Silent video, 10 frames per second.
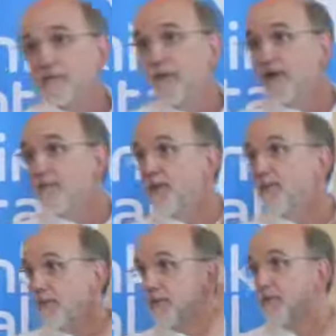as many
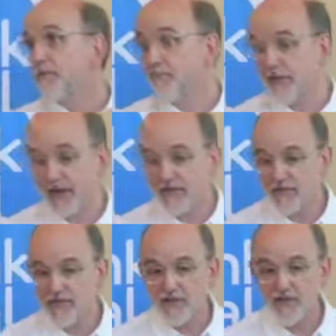people do, Bill
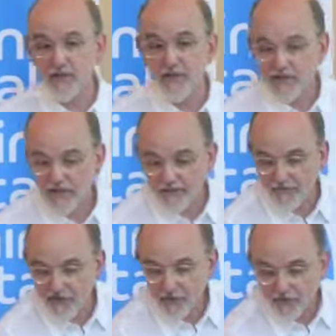Anthony's
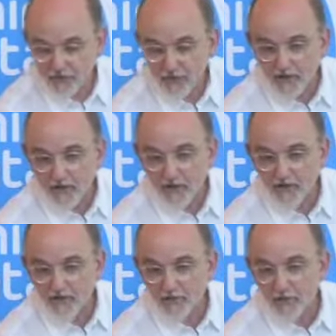definition
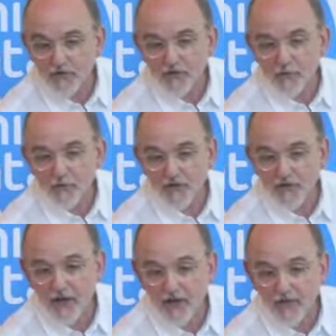as a sort of good
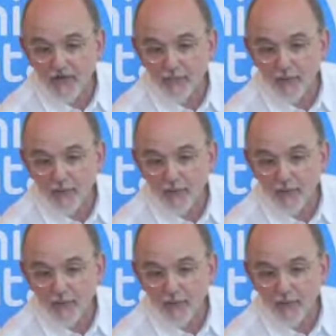starting